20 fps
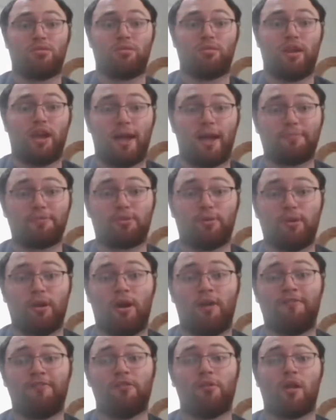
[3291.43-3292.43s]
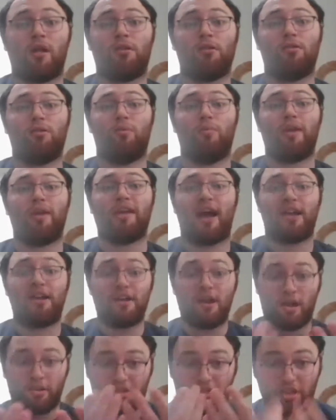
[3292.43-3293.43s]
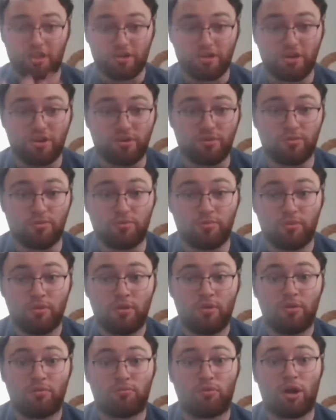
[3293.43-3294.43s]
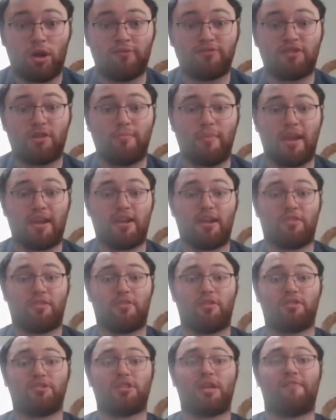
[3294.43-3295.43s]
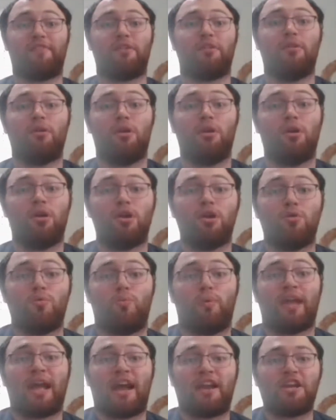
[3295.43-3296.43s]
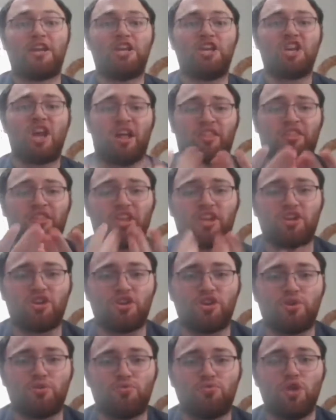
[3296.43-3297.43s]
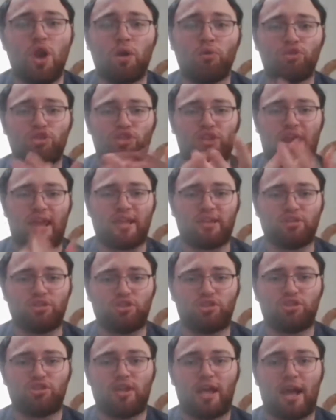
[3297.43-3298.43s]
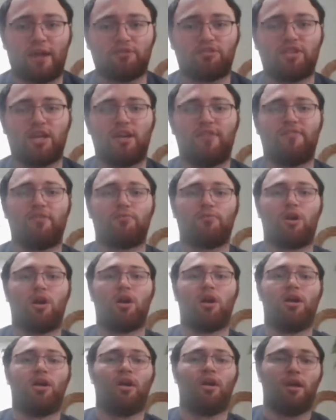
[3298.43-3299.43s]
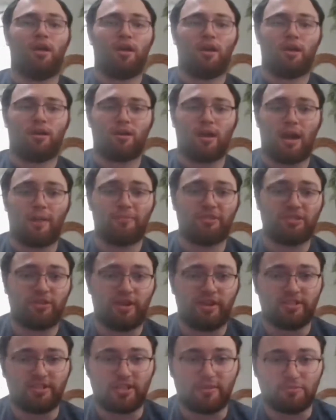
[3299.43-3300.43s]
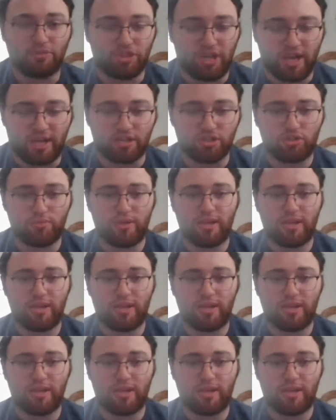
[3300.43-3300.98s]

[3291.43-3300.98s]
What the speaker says: Absolutely awful. We got nothing new. Raw after Mania 37. We got nothing new, no change outside of the Raw commentary team change.